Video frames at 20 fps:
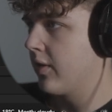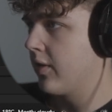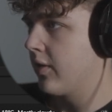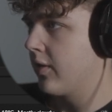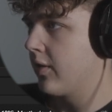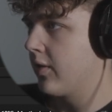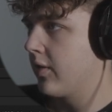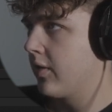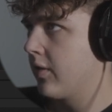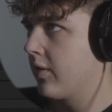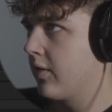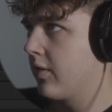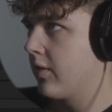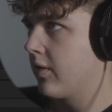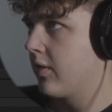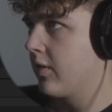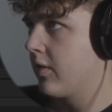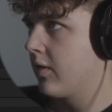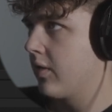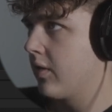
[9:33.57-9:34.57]

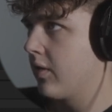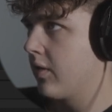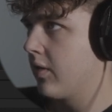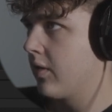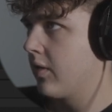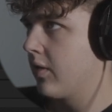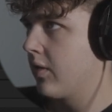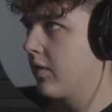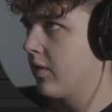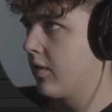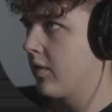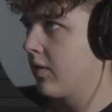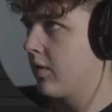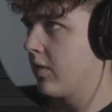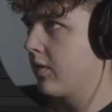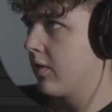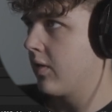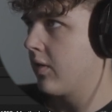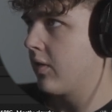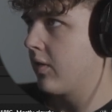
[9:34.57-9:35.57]

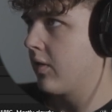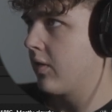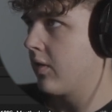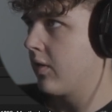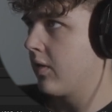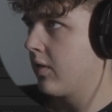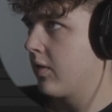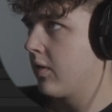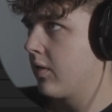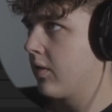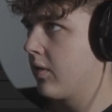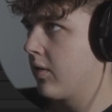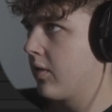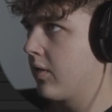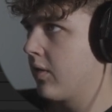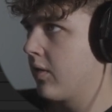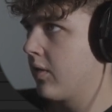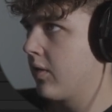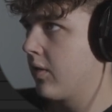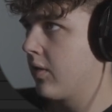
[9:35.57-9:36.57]

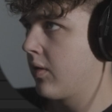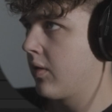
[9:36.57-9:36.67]
(silence)